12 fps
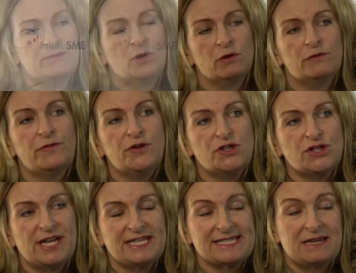called Future
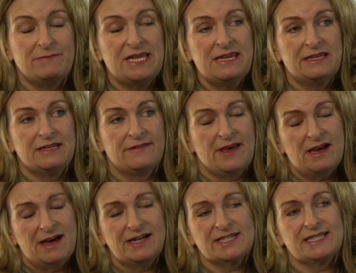SME, and that
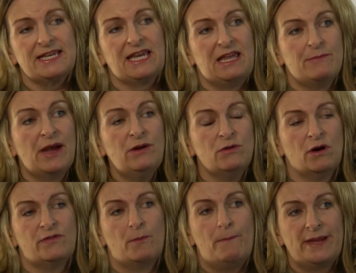actually came out of
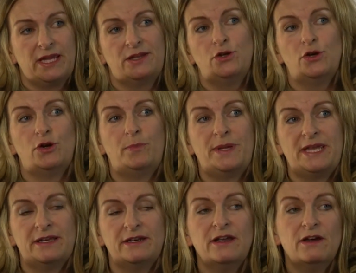a big
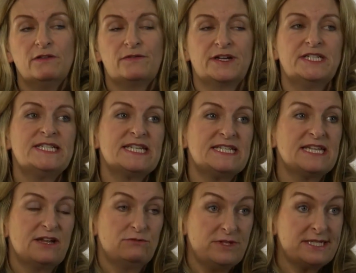European funded
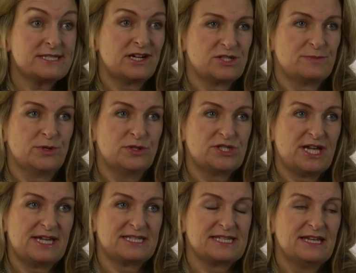research
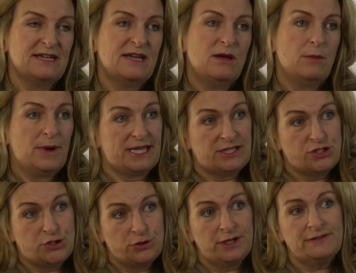project. But in
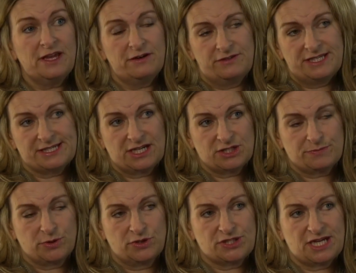doing that research
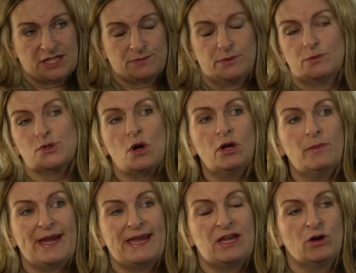project, it was all
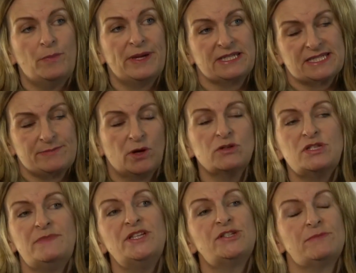about helping small to
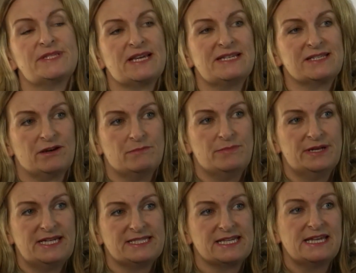medium-sized
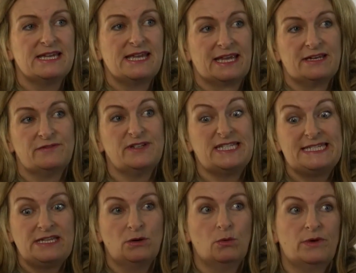companies kind of
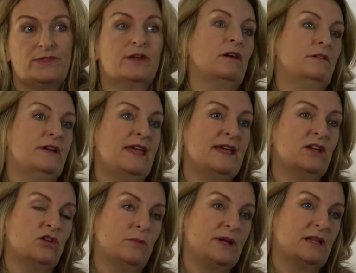deal with the current
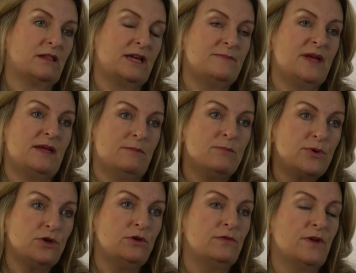economic climate,
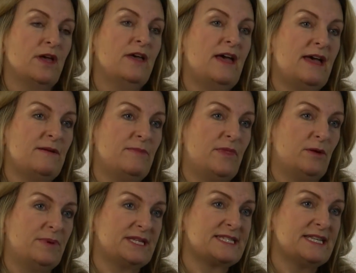improve their
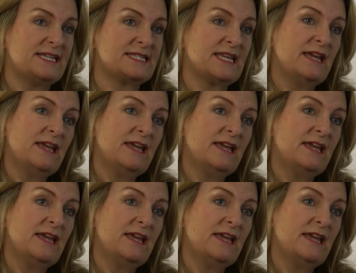business.